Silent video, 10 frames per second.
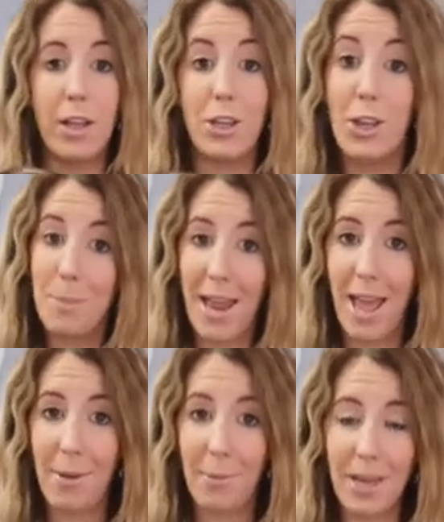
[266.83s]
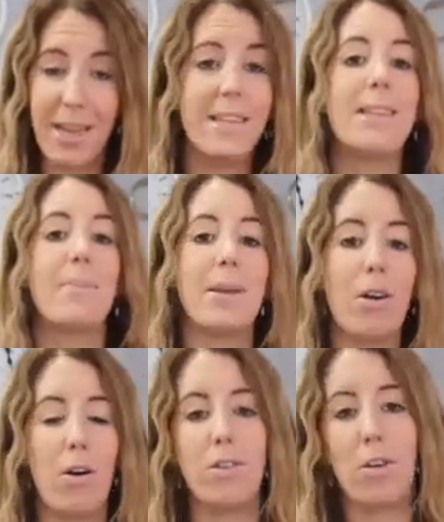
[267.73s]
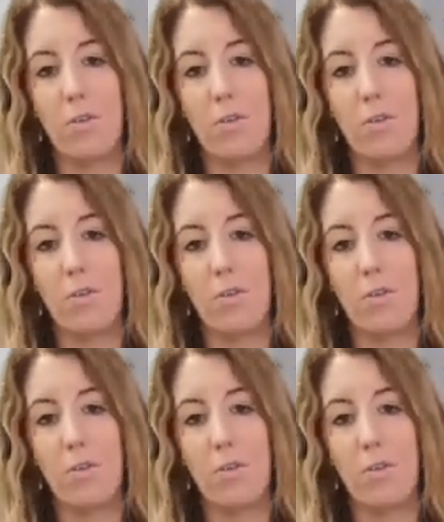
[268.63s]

human hair wigs, because